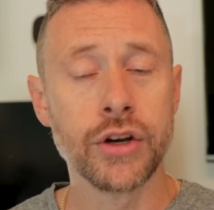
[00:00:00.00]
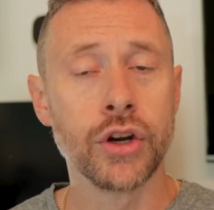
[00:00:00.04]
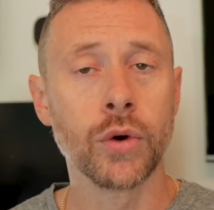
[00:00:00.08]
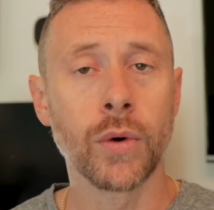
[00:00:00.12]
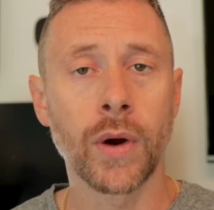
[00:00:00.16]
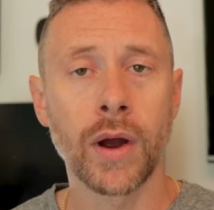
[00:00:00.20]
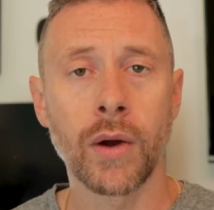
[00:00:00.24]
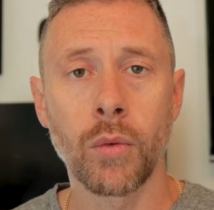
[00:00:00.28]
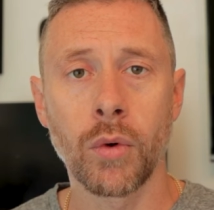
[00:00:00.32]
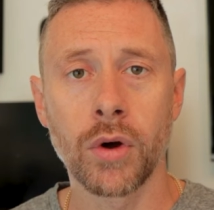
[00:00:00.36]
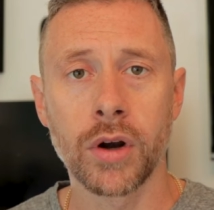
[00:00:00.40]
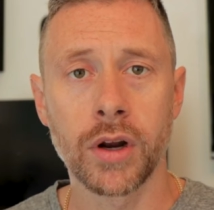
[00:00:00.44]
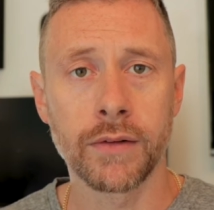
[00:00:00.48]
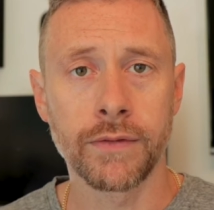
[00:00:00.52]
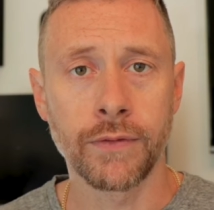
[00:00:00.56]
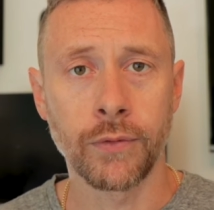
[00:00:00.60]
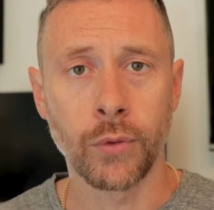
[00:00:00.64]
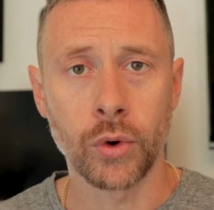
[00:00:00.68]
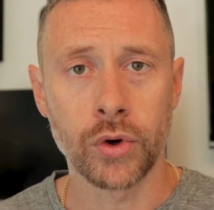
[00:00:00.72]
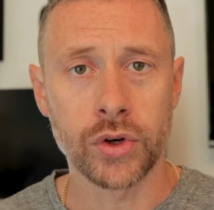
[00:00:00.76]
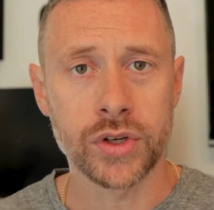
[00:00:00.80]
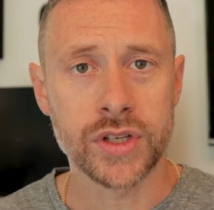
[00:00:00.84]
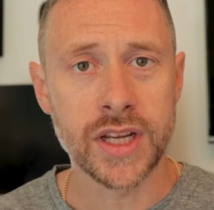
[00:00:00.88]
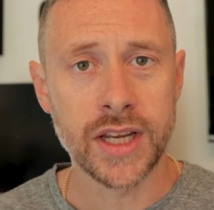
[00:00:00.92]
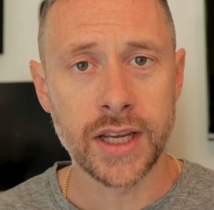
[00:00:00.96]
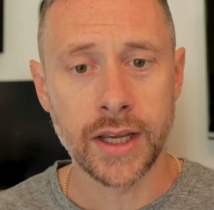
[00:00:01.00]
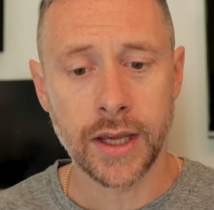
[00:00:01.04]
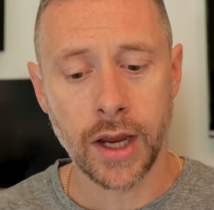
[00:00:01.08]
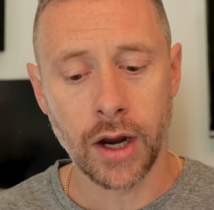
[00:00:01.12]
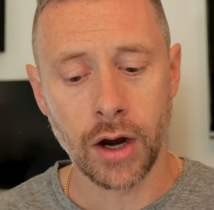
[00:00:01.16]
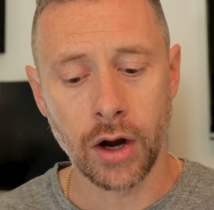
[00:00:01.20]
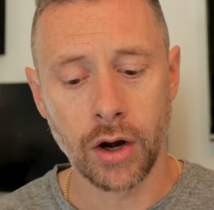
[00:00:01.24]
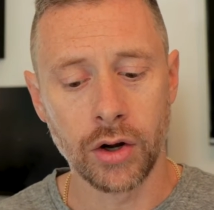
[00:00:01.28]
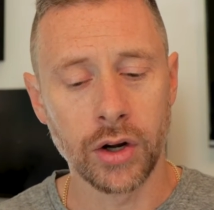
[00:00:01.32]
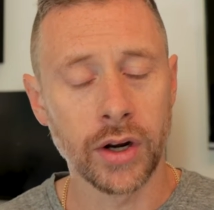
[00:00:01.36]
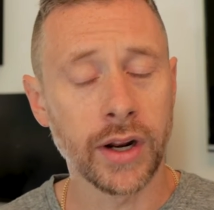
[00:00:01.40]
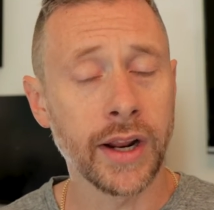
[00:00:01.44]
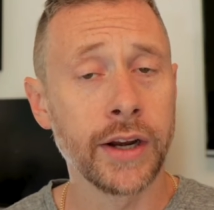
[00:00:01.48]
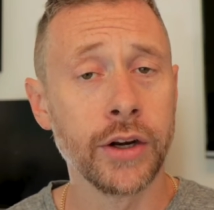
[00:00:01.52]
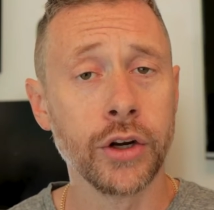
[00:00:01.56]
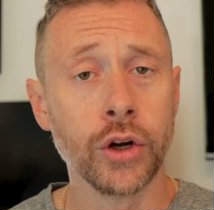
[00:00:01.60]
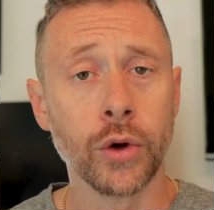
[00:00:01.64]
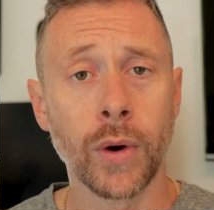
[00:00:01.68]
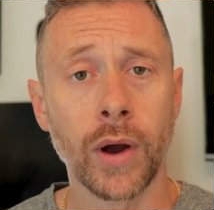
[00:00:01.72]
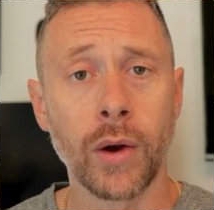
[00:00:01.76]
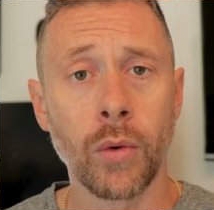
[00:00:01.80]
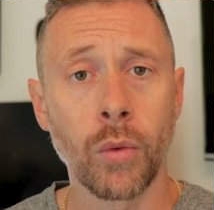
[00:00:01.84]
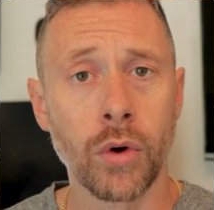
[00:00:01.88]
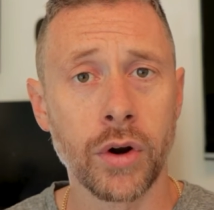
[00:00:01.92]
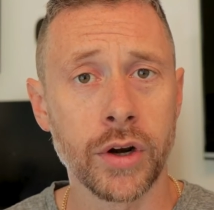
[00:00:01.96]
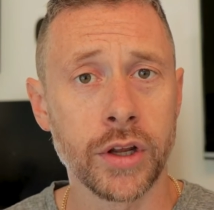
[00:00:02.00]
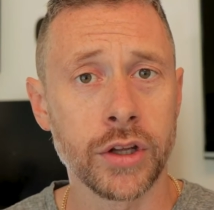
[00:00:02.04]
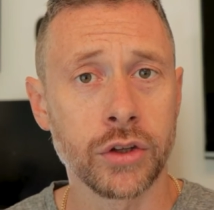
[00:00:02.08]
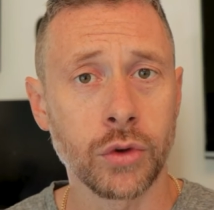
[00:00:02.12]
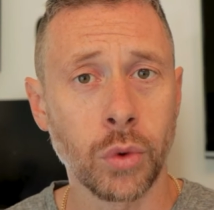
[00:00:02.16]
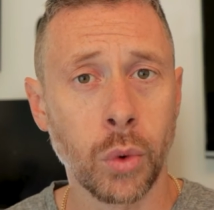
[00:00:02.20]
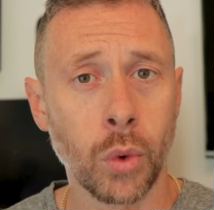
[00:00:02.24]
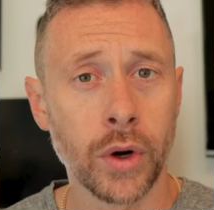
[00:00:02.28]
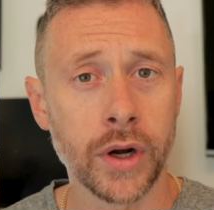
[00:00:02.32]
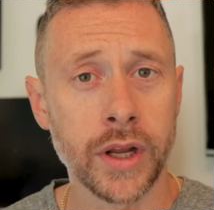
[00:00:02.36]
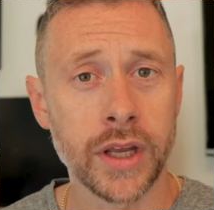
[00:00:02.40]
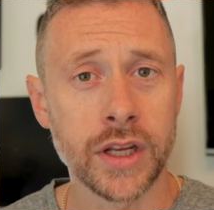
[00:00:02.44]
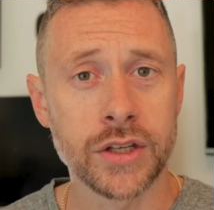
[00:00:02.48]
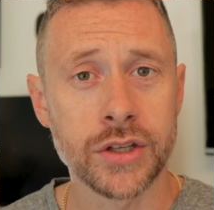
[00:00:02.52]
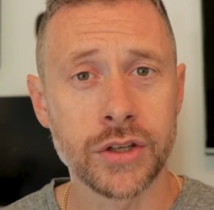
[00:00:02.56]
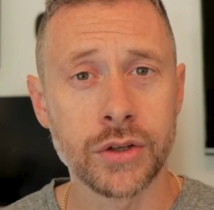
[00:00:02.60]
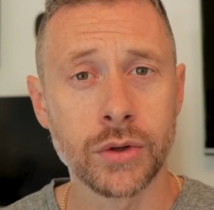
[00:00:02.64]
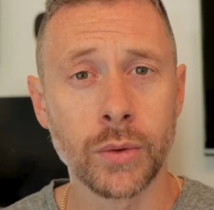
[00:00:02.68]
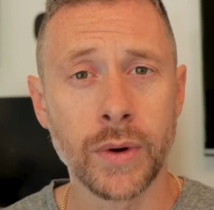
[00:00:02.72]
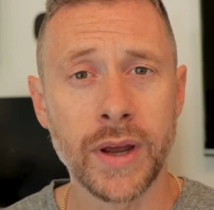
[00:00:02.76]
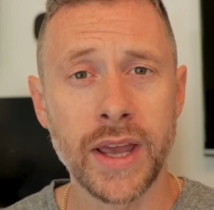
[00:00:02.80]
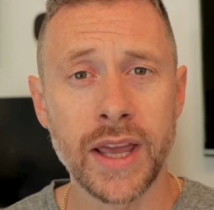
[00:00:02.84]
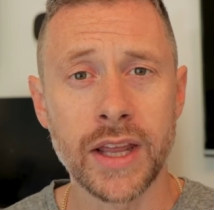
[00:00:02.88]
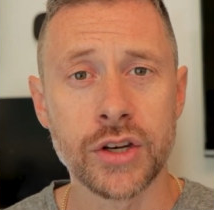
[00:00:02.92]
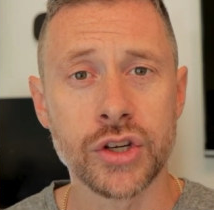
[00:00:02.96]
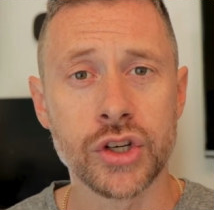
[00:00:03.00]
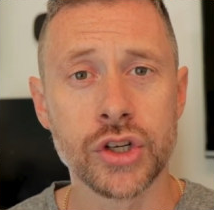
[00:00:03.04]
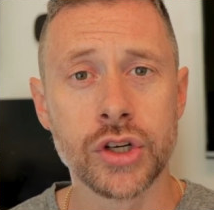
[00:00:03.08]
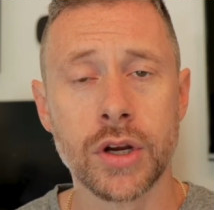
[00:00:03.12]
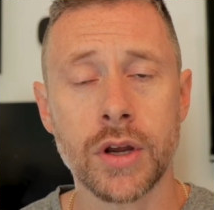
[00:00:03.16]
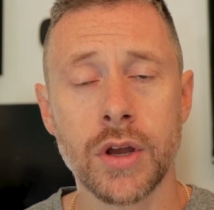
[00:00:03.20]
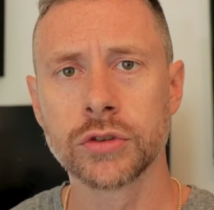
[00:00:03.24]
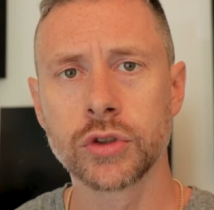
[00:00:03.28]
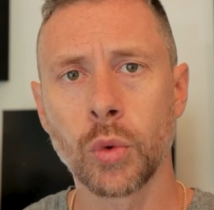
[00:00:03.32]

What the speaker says: knew I wanted 14 karat and I knew I wanted 22 inch.